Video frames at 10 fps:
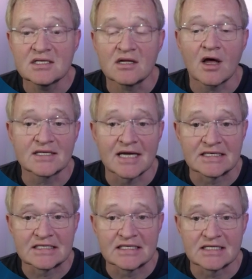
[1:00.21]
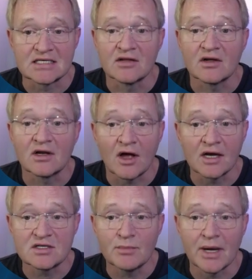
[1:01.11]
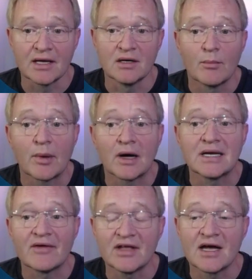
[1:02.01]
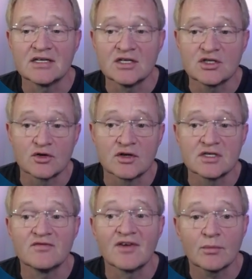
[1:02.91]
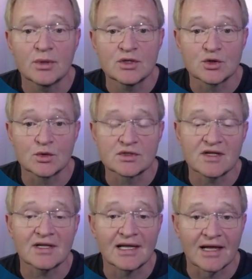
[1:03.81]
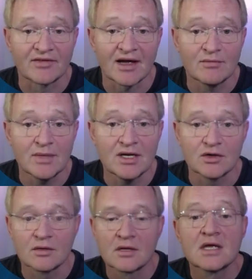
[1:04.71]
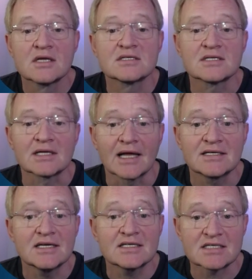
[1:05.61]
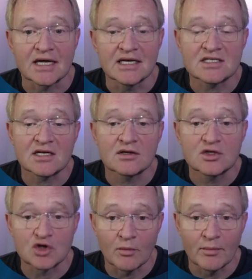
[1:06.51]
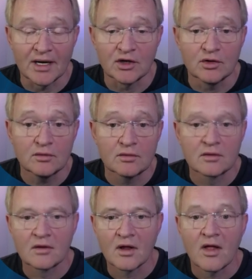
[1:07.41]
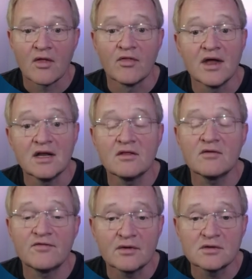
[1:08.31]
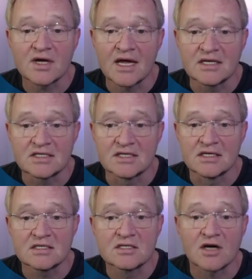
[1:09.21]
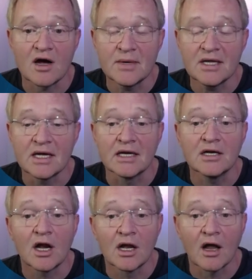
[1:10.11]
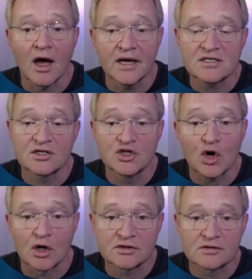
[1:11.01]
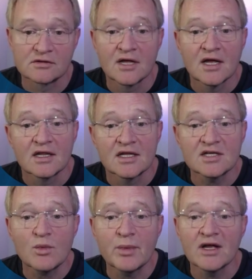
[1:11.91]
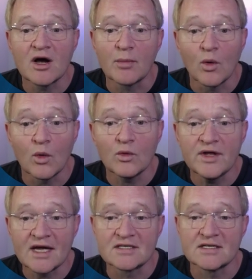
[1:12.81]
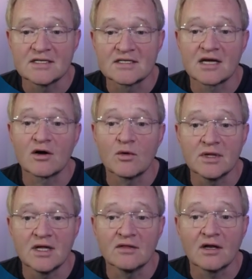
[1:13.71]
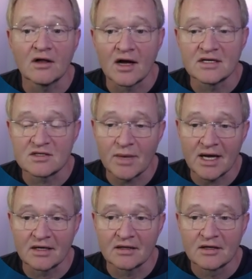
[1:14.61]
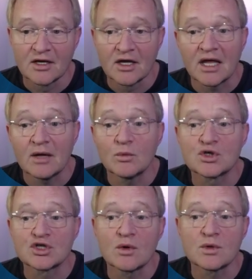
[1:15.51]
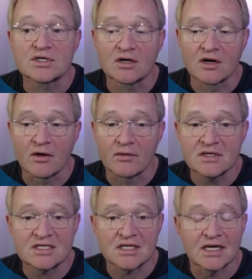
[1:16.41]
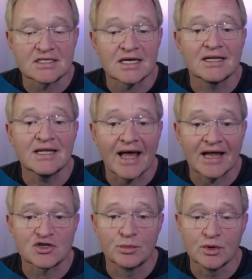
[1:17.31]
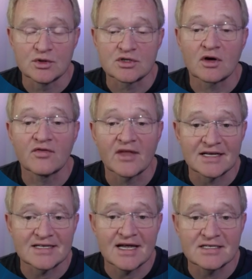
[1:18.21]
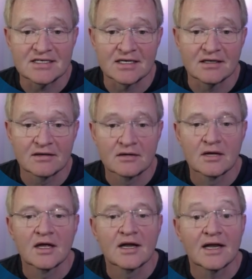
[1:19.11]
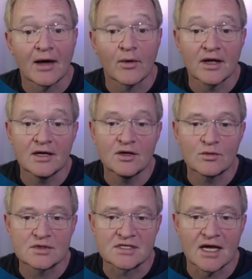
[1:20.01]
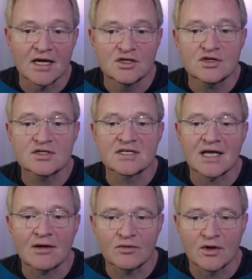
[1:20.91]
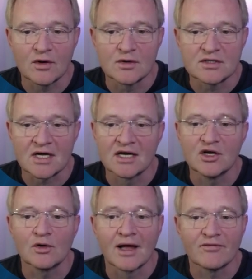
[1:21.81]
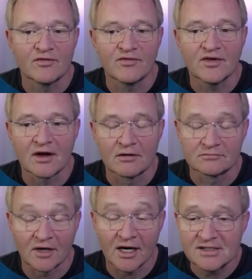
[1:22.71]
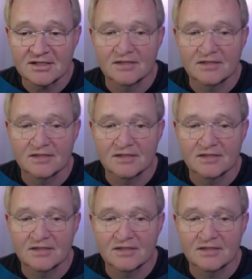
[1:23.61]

light entities in the light domain by navigating to the developer tools in the left hand menu selecting states at the top menu, then in the filter entities typing in light dot. This will bring up all the entities that are within the light domain. It will show us the current state and the attributes of that entity. Now I hear you all say, just count those and you'll have the figure, right?